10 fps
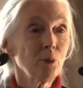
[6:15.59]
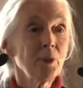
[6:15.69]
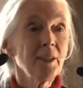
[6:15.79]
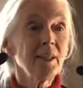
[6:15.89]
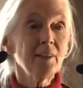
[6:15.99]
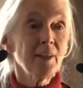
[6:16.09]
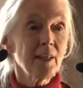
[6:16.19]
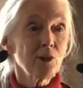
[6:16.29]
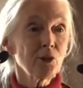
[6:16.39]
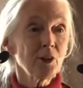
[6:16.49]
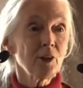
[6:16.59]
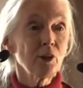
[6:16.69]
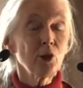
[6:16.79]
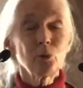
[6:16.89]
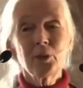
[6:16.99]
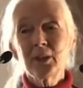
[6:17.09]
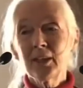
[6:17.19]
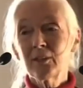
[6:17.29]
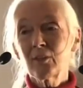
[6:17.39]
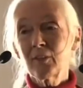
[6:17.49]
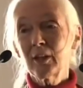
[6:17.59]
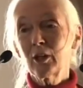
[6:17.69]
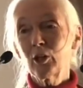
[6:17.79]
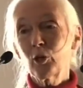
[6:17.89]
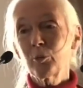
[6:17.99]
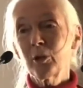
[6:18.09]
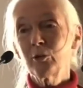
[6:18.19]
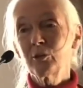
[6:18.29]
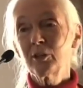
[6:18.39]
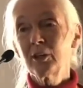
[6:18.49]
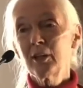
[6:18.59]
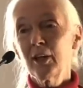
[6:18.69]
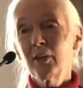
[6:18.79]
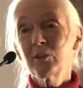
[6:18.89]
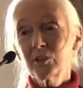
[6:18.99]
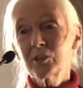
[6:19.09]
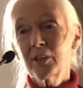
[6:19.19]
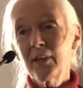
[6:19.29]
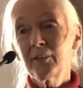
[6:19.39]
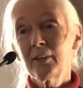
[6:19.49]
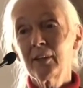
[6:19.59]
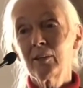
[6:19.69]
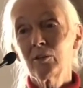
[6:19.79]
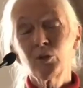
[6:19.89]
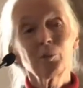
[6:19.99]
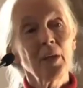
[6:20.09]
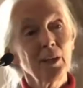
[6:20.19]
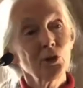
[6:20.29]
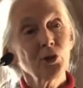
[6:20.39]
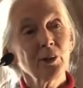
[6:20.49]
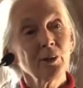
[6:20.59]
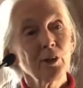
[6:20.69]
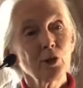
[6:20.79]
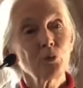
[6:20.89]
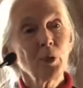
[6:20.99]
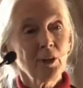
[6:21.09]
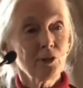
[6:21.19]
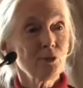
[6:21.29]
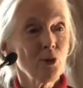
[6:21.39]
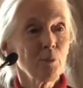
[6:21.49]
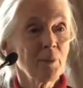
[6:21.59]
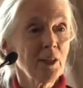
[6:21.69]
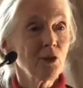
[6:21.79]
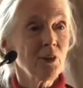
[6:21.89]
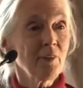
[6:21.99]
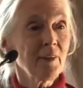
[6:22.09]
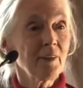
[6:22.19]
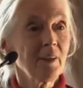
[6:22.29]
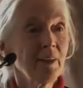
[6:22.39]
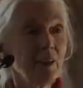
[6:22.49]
We need nature. We need to think about understanding from nature as well as from each other.